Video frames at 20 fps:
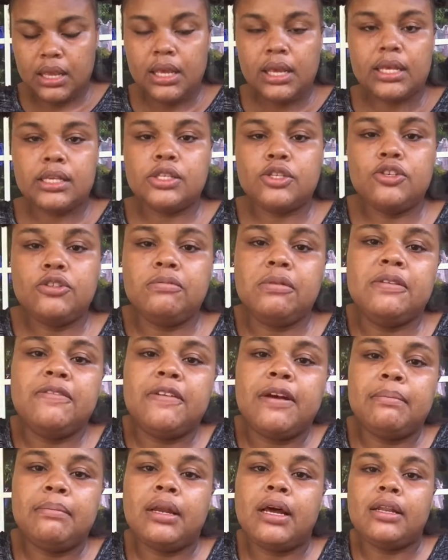Excuse me if
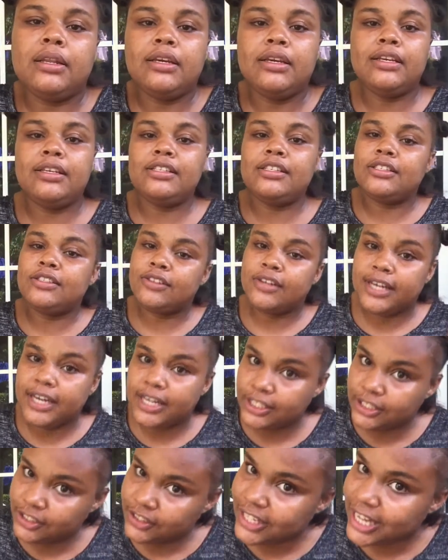I'm not looking straight
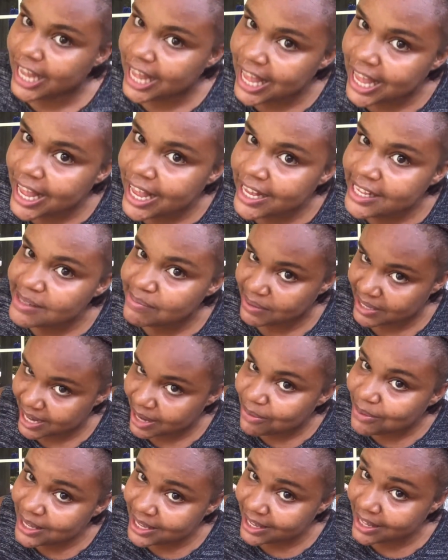at you guys, but I
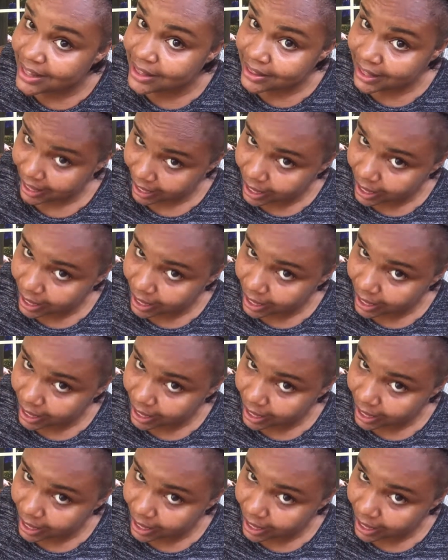will.